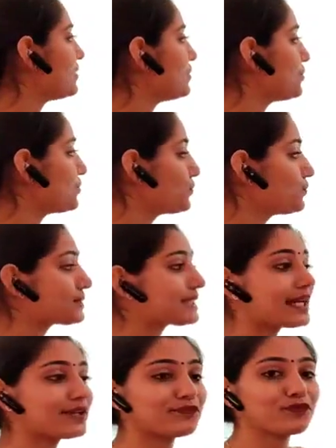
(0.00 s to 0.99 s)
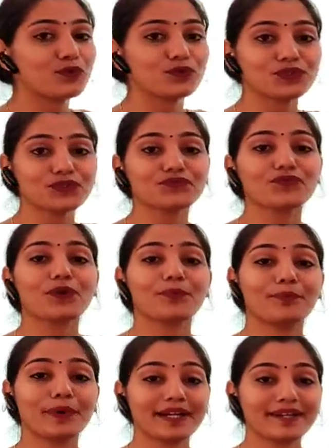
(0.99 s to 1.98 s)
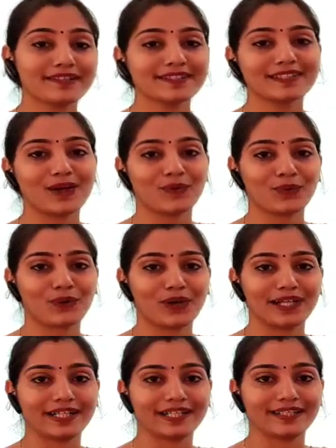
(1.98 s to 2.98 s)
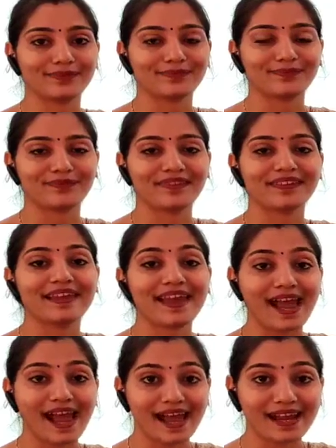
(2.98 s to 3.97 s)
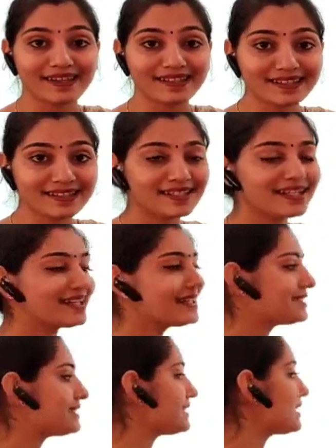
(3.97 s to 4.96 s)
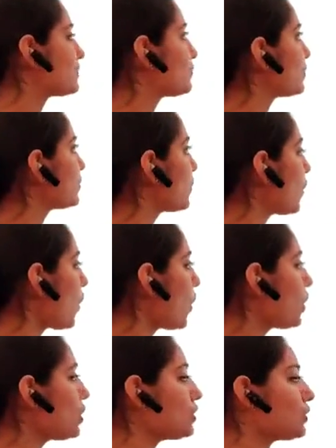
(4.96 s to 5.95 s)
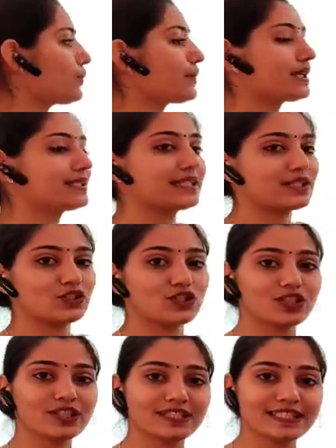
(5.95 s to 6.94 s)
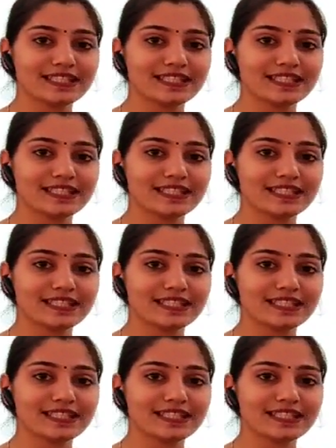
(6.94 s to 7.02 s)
Use headphones for better sound quality and sit with all your essential